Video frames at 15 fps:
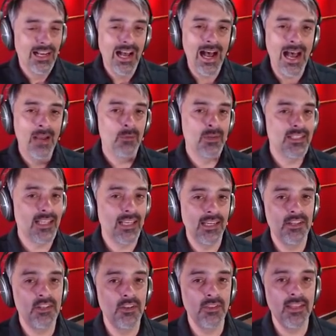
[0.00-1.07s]
I was going to
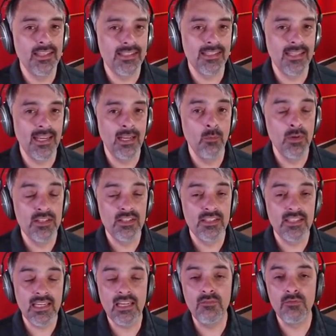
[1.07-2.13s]
do this thing with
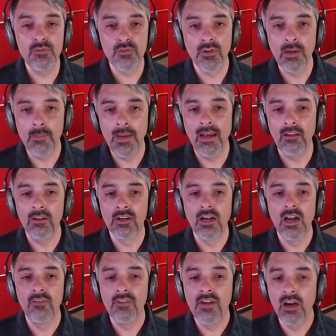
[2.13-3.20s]
Steve Drumheller
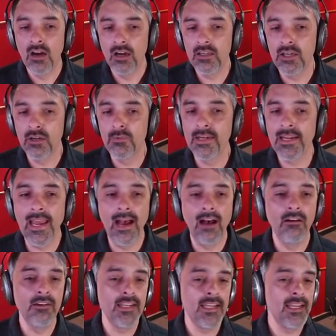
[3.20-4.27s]
of Conquer
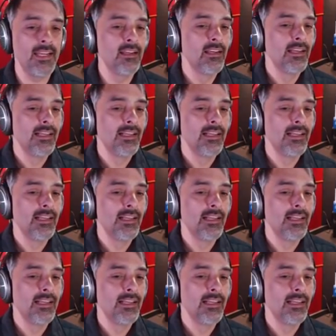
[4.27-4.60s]
Reality.